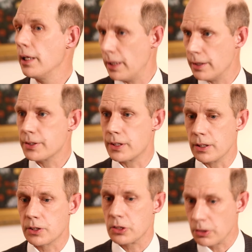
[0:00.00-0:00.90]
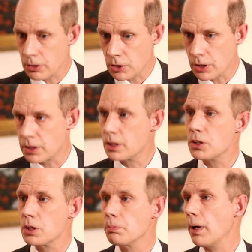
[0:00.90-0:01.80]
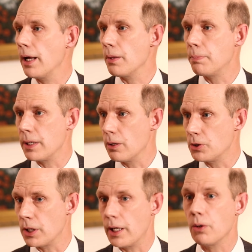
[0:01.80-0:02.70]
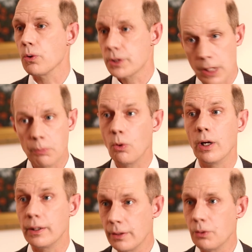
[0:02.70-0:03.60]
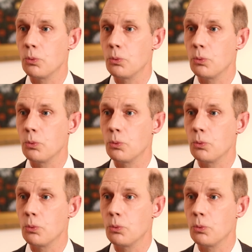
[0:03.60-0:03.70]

is this decision by the BOJ or someone